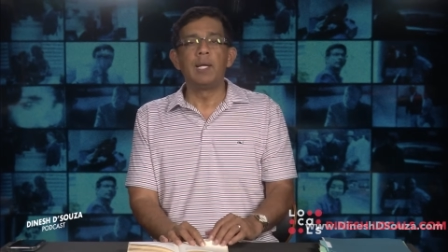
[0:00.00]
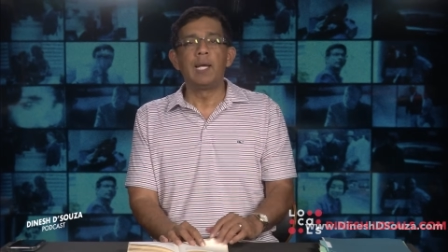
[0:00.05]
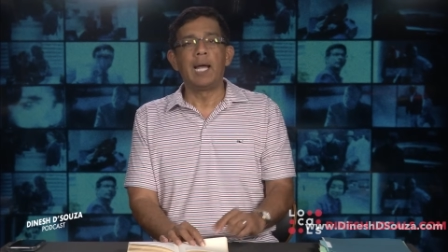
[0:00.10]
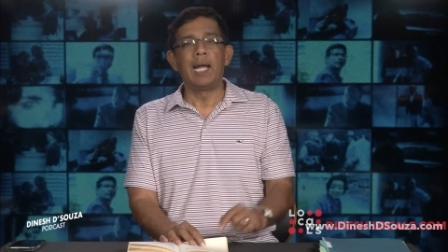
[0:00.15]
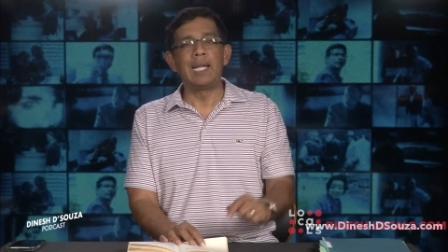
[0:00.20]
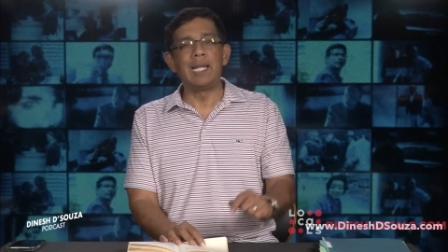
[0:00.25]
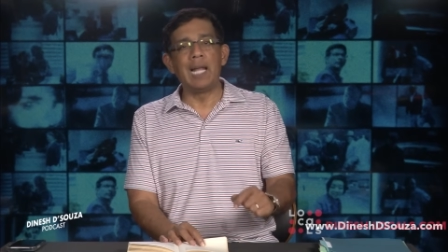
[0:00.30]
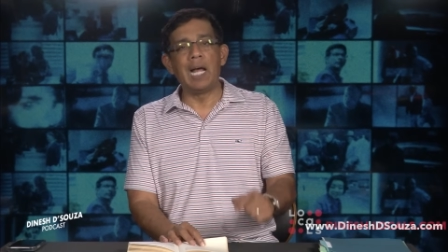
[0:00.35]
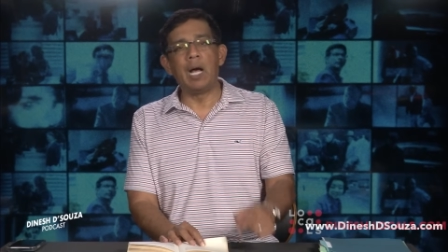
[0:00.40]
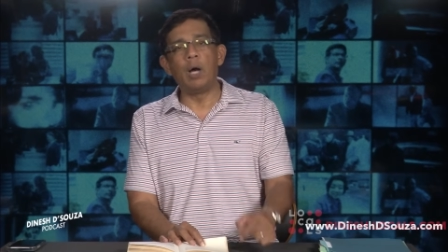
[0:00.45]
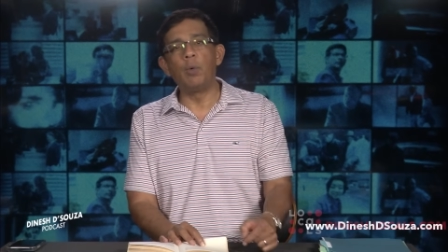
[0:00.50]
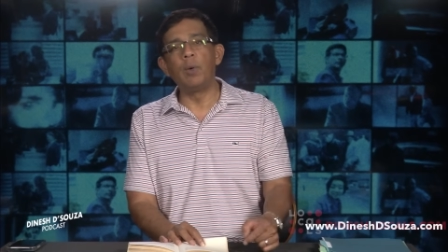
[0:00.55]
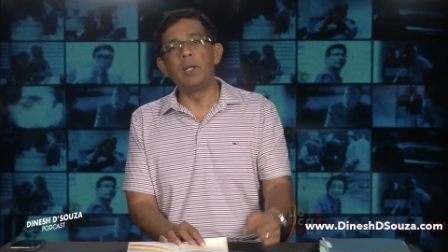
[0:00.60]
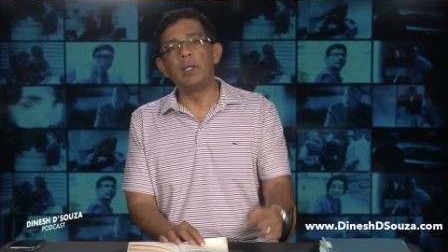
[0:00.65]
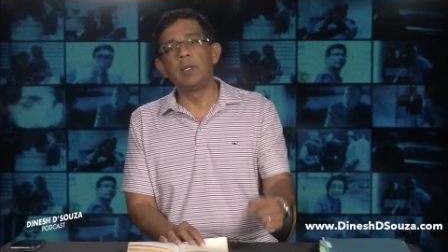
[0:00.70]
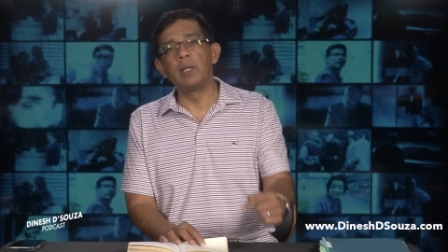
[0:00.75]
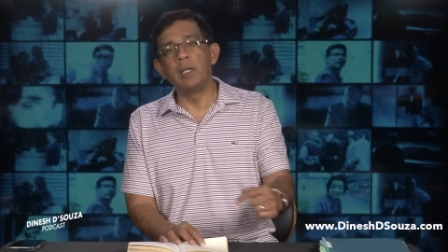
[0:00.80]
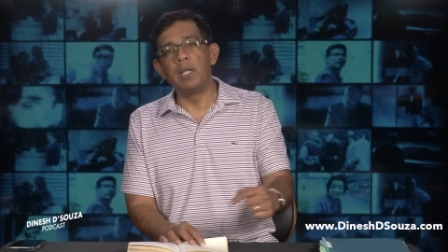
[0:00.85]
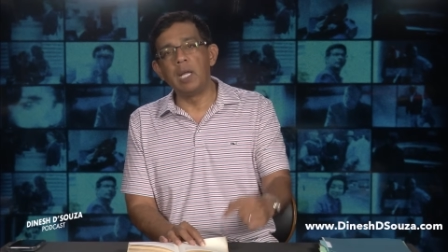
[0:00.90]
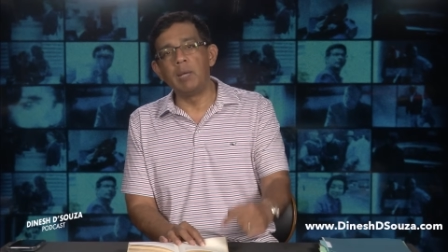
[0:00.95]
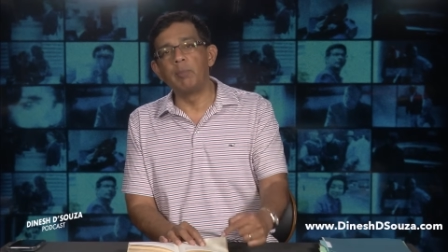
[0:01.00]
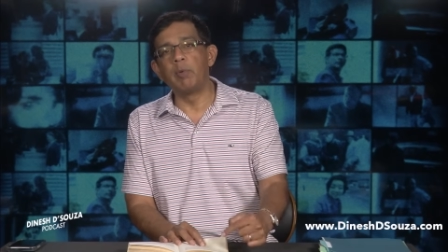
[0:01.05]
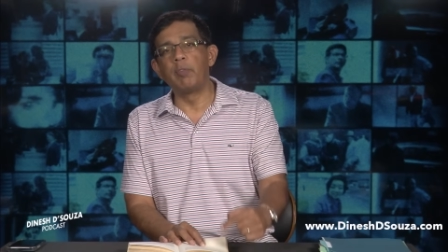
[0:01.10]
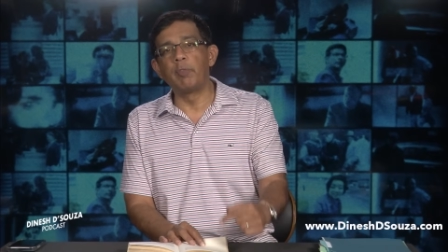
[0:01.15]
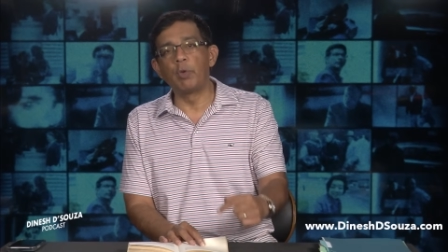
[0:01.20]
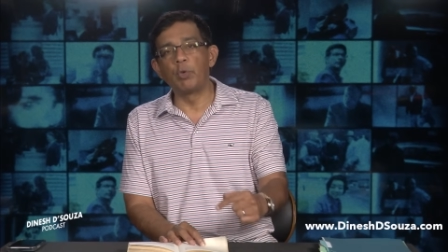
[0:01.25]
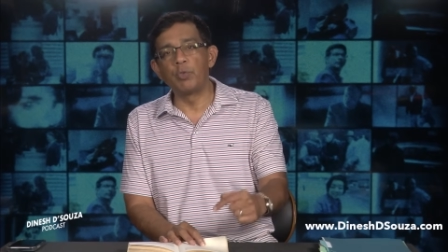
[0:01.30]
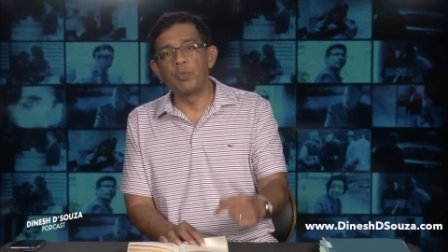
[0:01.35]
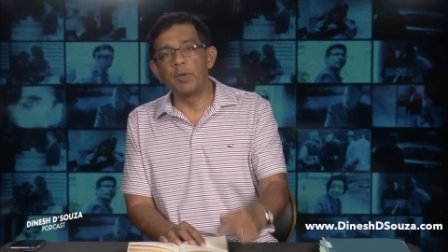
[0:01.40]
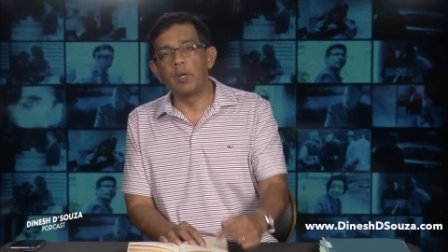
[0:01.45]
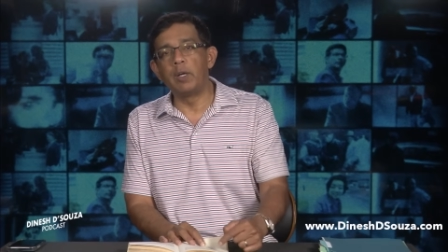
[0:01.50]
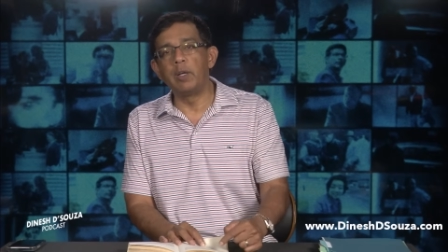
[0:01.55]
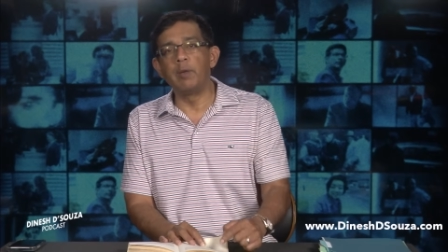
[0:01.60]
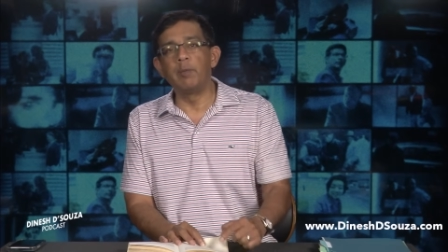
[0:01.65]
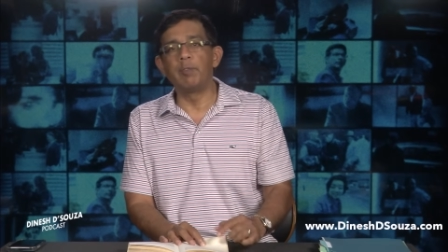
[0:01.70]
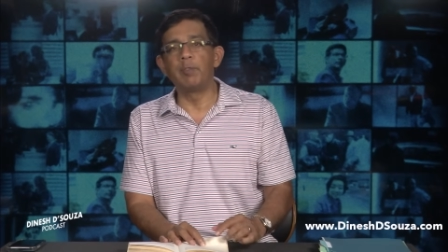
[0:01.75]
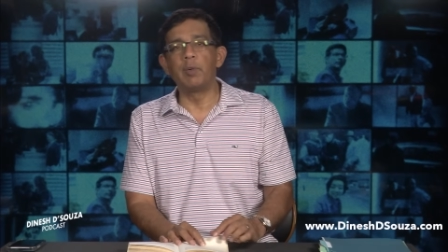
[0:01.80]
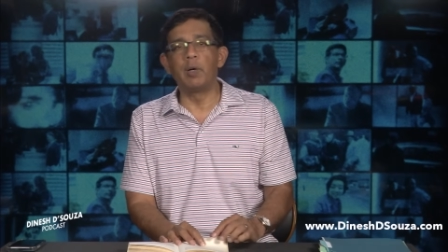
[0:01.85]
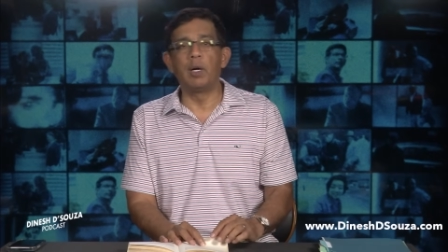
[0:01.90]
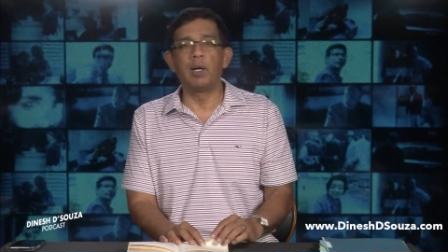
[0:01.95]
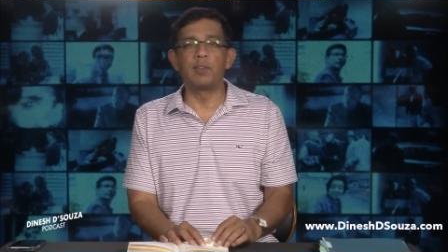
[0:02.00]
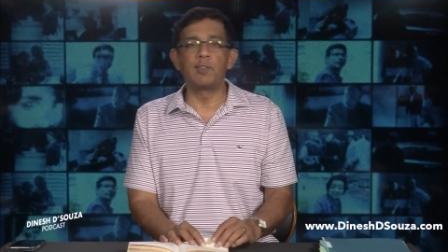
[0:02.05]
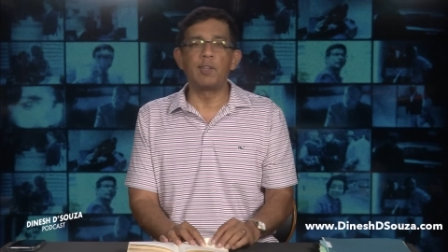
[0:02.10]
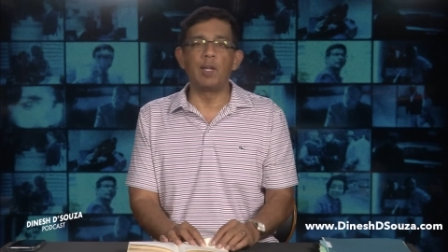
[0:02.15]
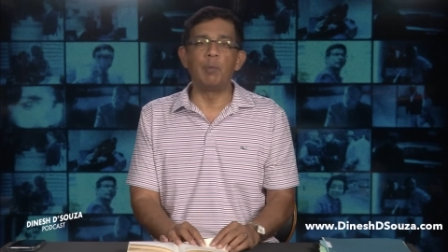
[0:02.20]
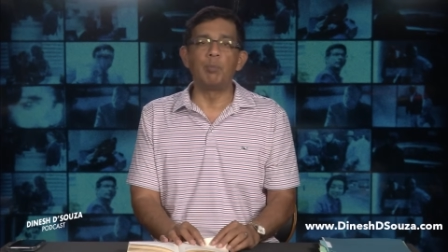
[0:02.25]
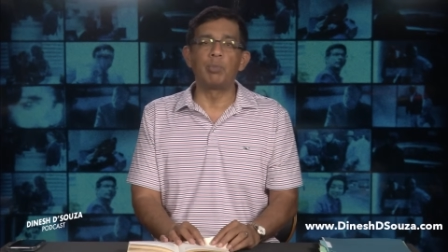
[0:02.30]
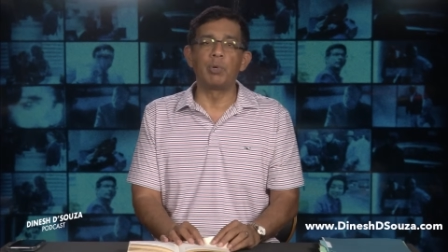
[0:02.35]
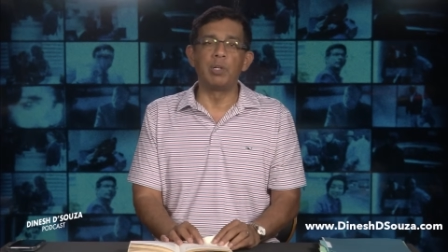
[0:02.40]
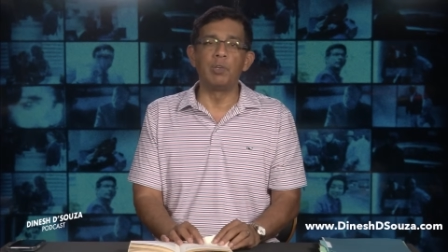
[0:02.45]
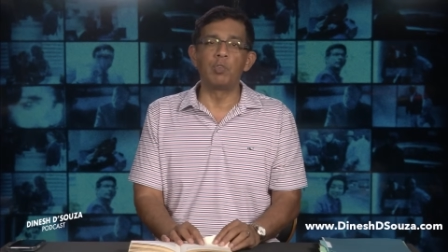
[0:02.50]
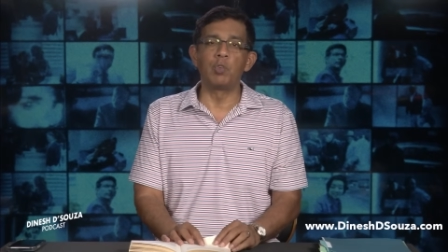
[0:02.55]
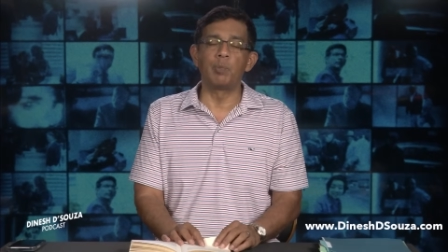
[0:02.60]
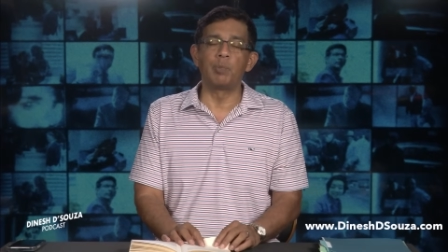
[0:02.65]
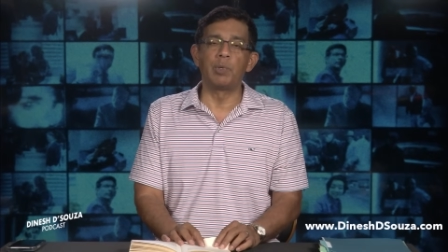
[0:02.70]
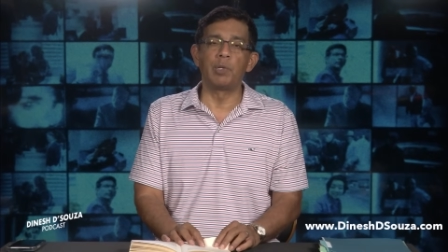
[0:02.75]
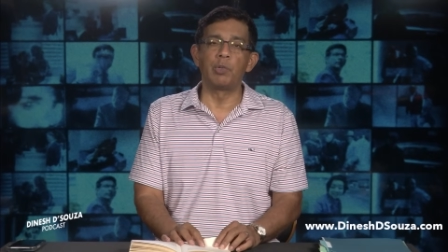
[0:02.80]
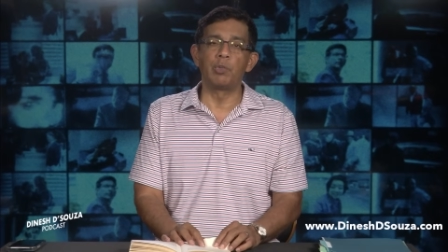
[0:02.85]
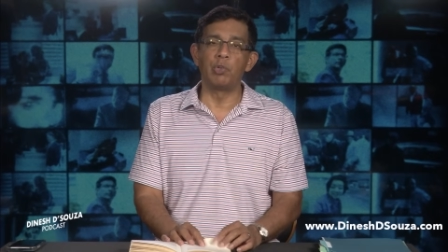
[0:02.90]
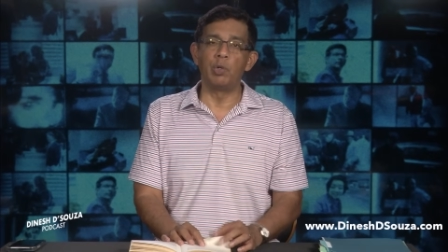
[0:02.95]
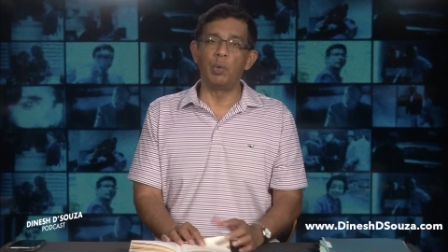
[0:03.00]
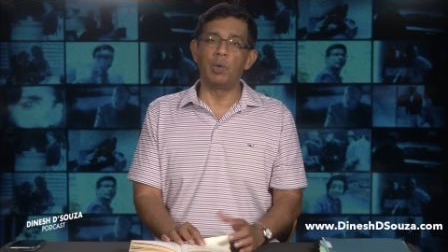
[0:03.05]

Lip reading: and now in the name of those very same principles,